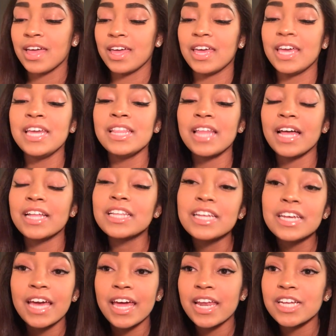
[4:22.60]
And he like
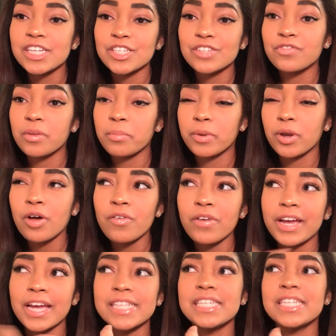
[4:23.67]
look at it and just flip it over.
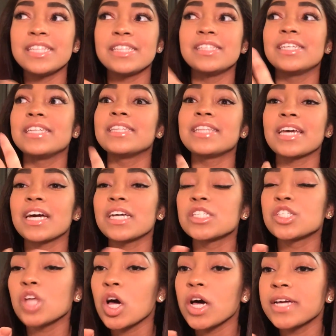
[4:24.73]
I guess he didn't think I
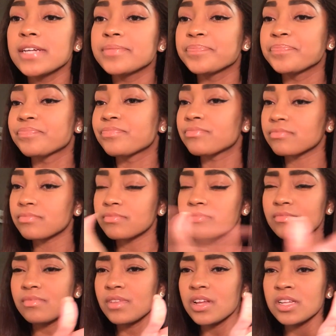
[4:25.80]
saw it.
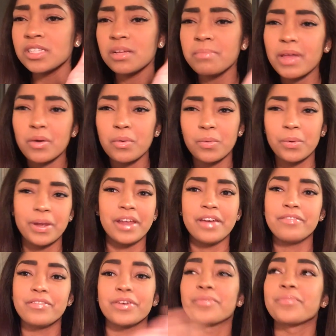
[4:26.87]
So I'm like, well,
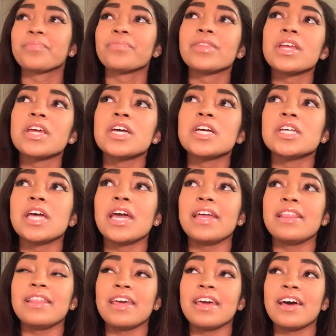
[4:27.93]
whatever.
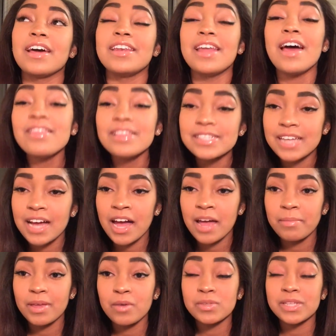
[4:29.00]
And then another
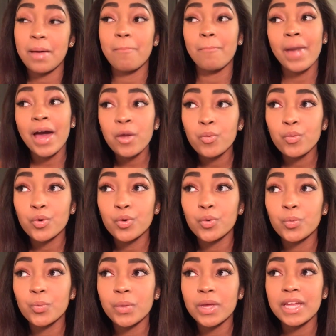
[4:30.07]
time he was at my
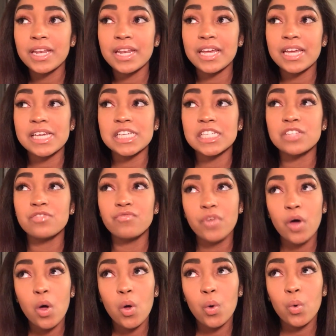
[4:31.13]
room, and then his
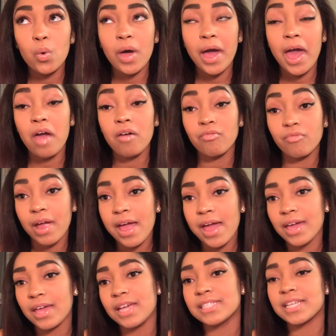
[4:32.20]
phone had
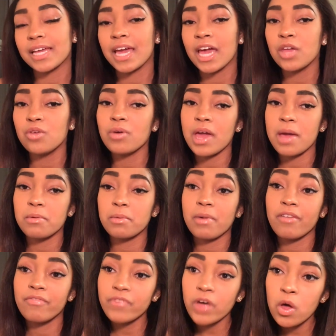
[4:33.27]
rang, and he's like, can you hand me
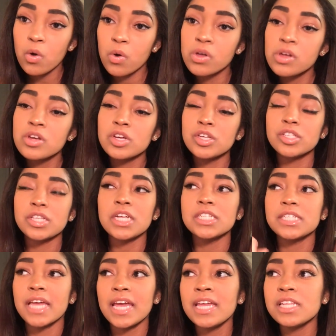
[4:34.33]
my phone? So I
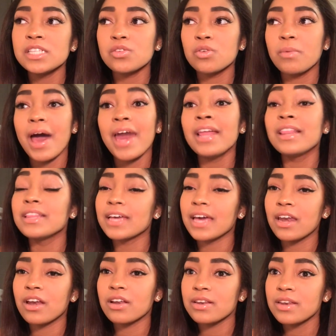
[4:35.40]
just handed it to him. I didn't look
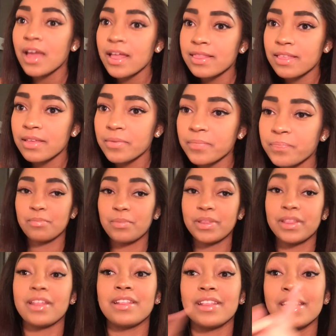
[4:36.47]
at it or nothing.
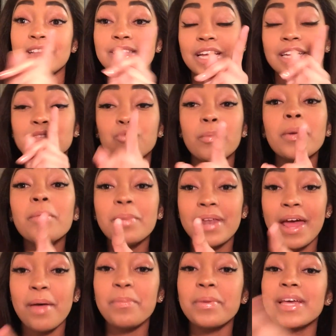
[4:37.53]
But then, like, remember
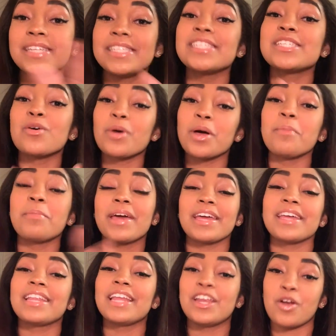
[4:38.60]
that, because it's gonna come back
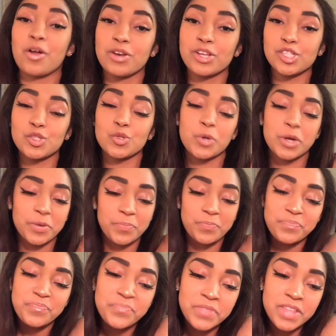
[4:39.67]
later on in the story.
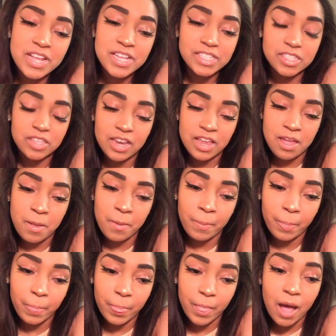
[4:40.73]
So then
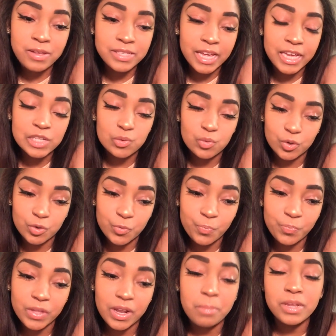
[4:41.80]
I was at his room,
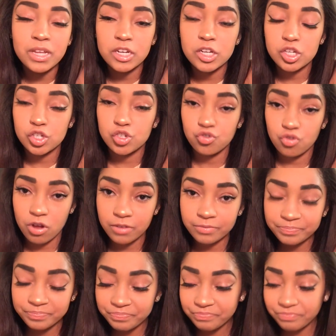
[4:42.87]
and I'm looking in a drawer,
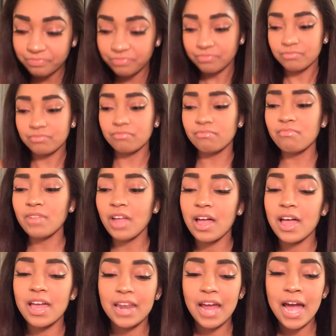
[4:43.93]

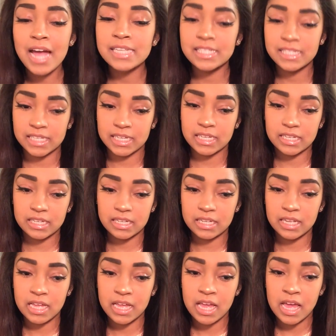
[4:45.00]
and I see
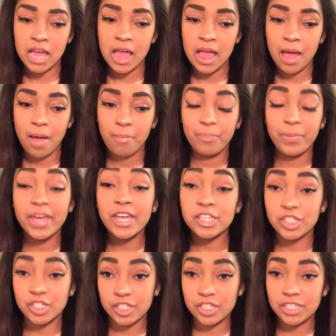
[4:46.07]

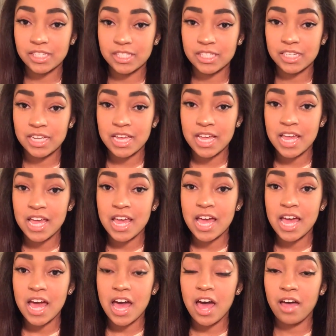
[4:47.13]
pictures
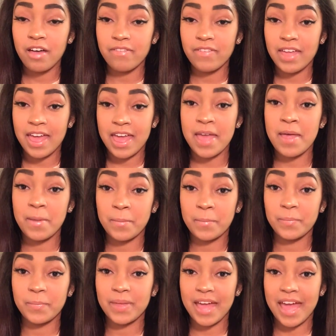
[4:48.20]
of
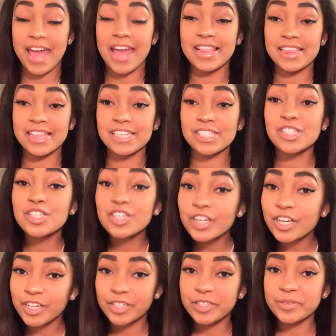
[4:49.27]
him and this
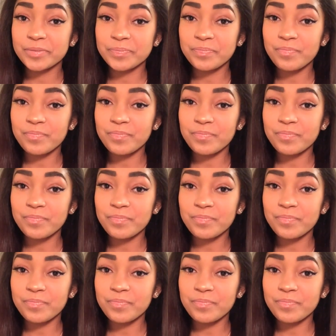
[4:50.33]
girl.